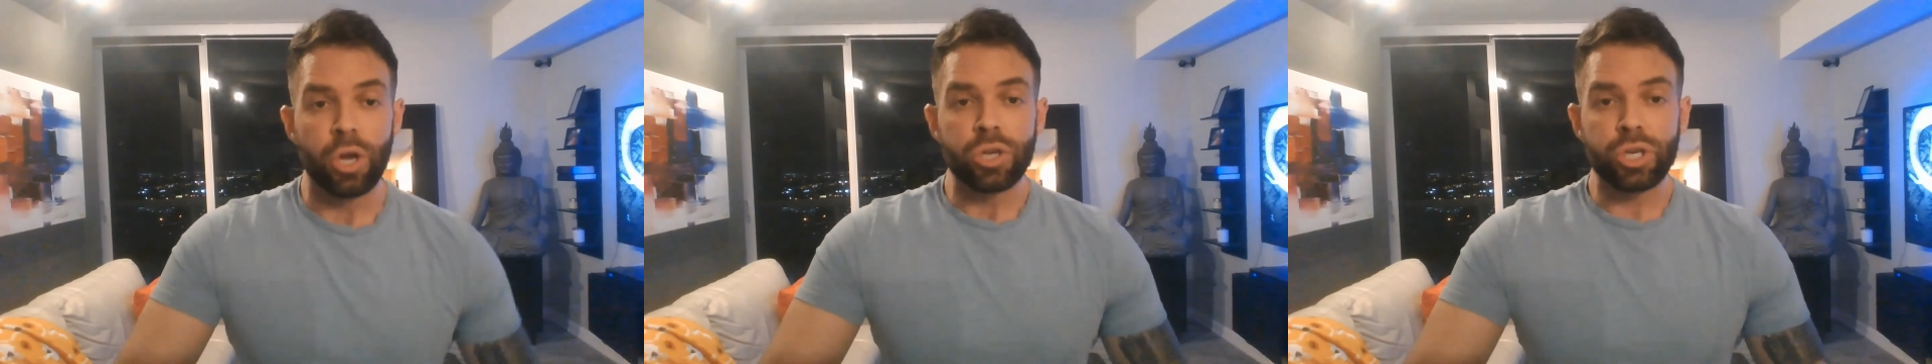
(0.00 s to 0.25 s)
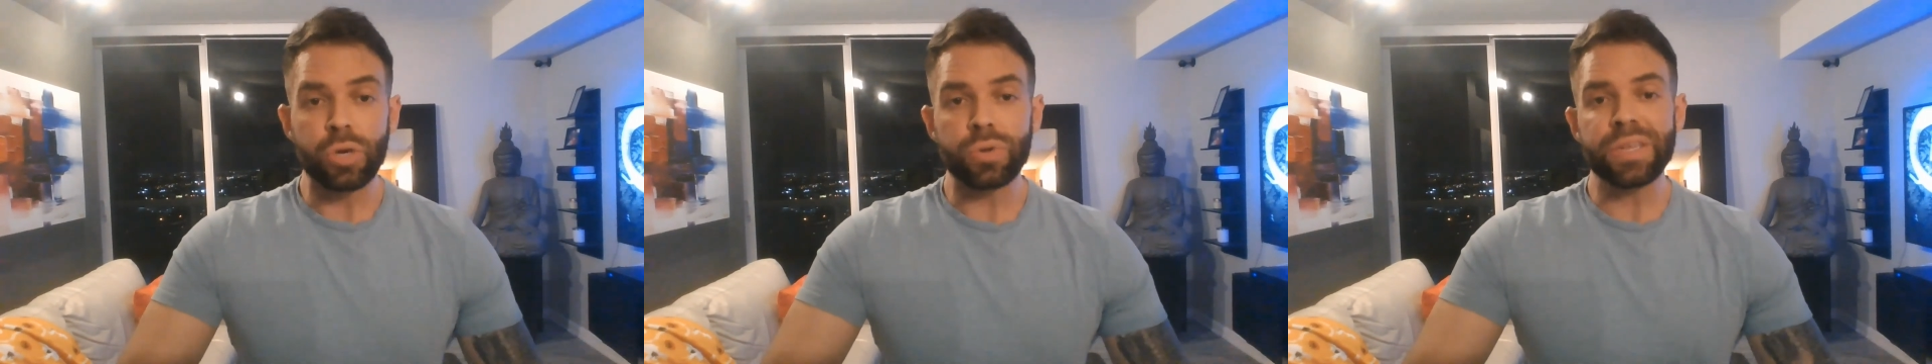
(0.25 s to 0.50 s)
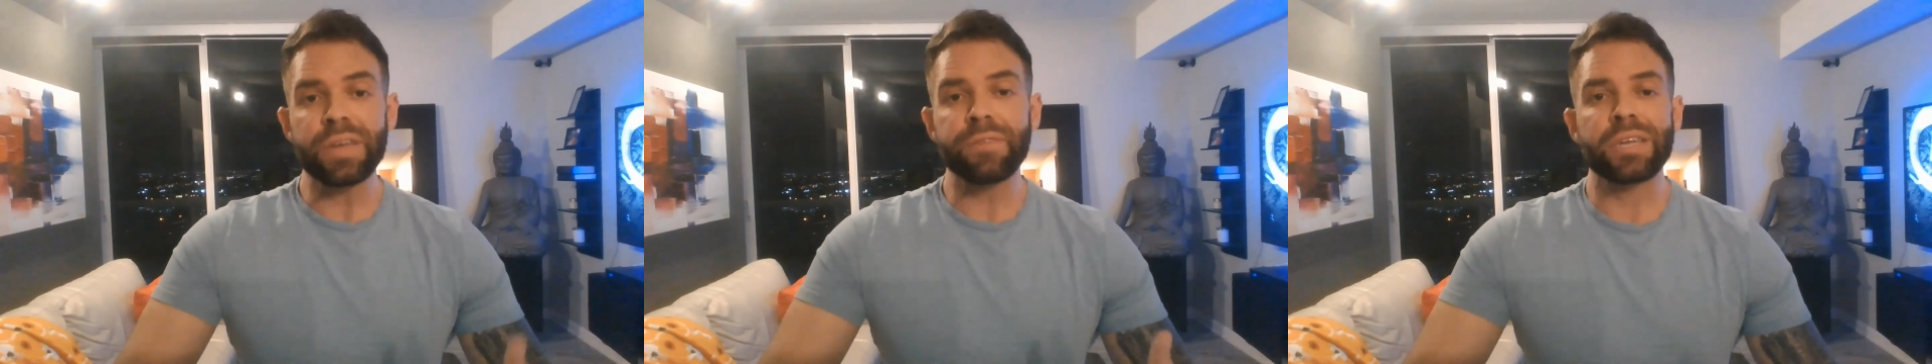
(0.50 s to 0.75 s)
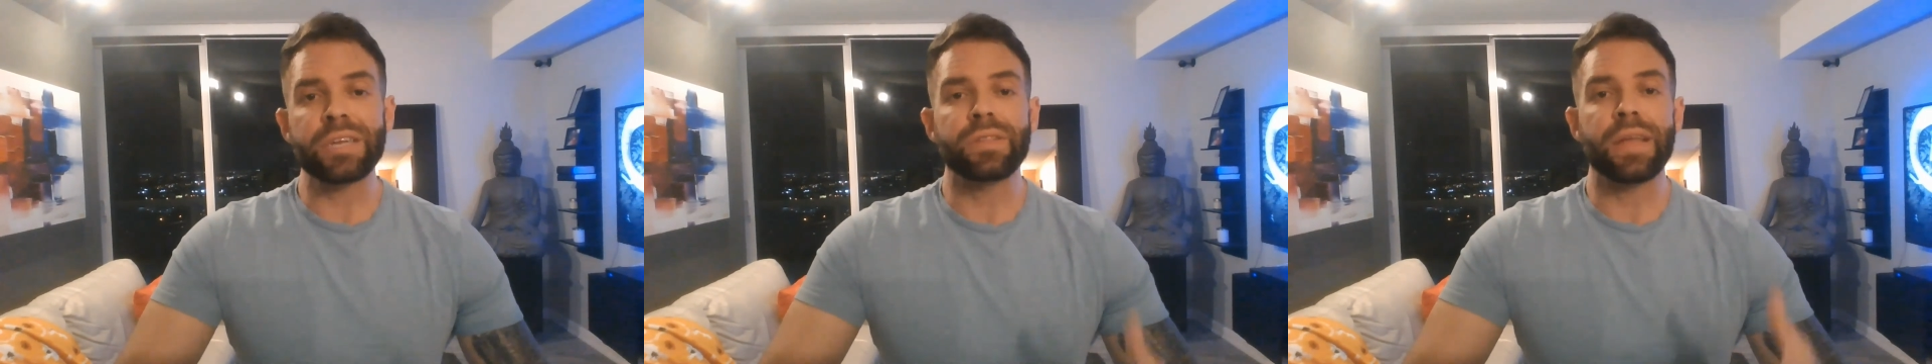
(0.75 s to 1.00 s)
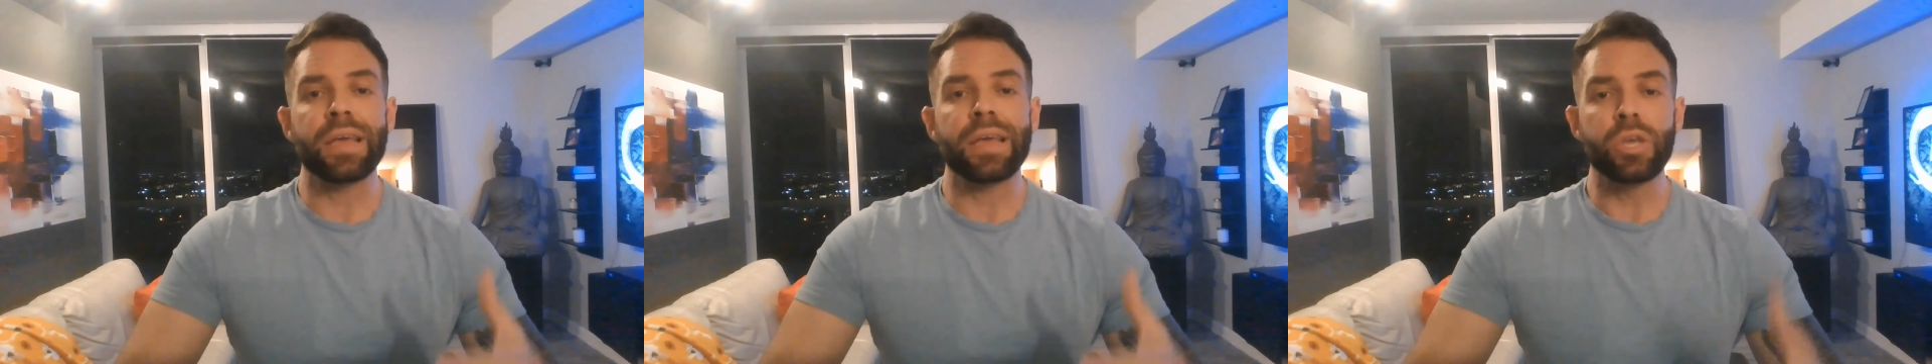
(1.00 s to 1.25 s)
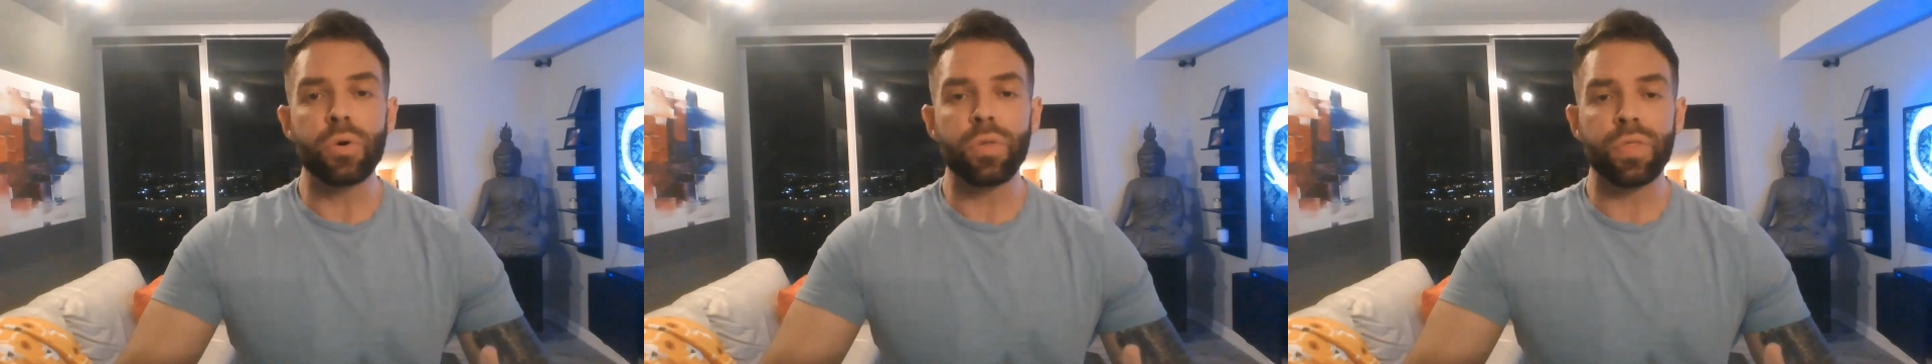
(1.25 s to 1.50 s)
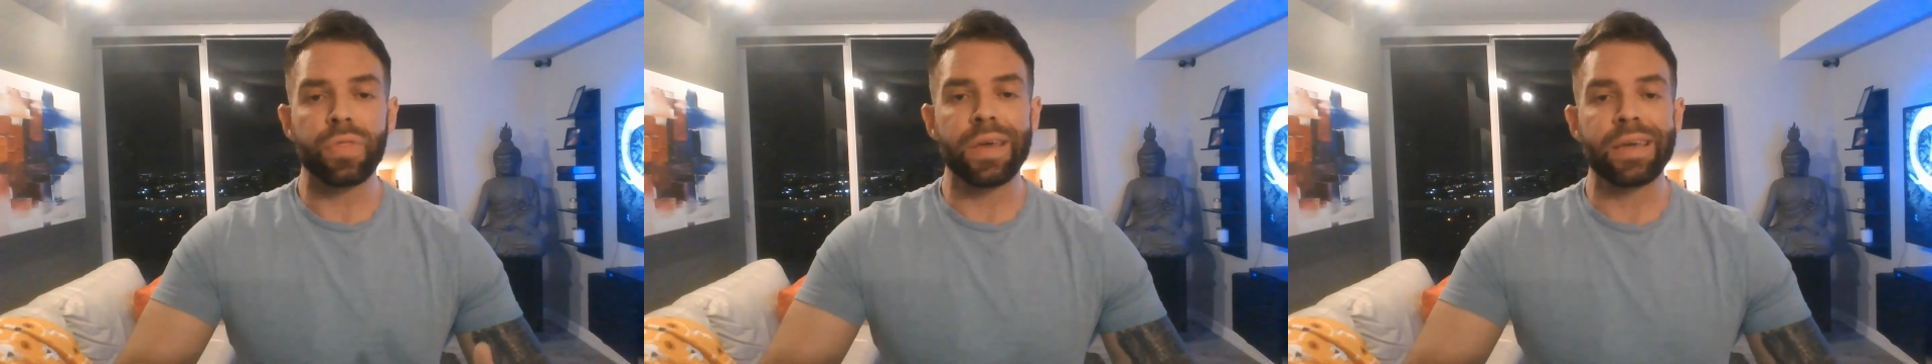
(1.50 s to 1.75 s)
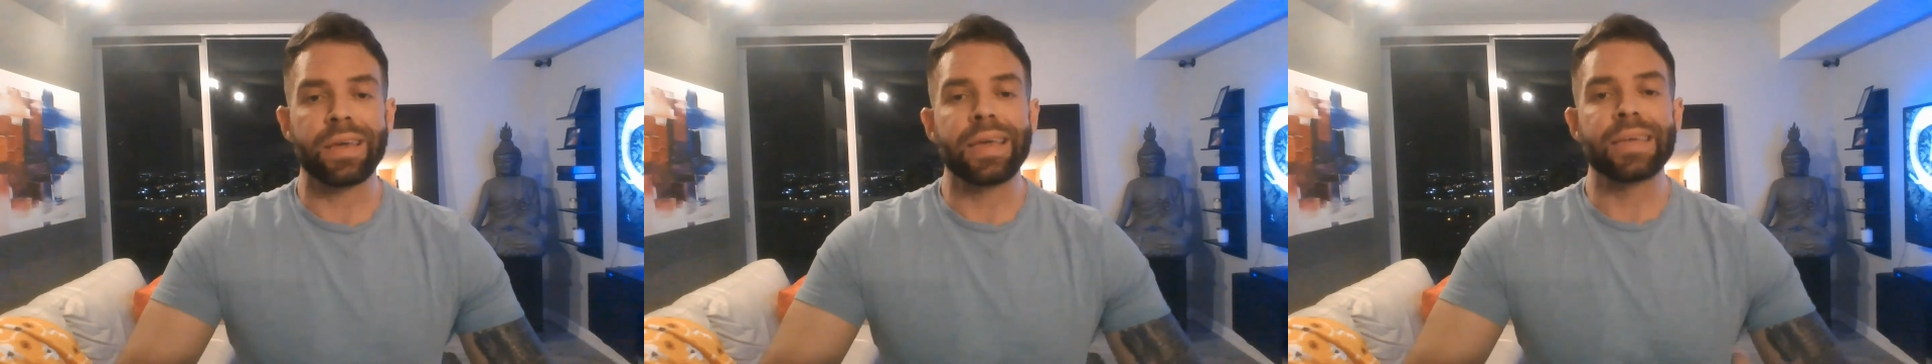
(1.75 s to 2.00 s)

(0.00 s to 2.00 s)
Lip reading: Choose the invention that you think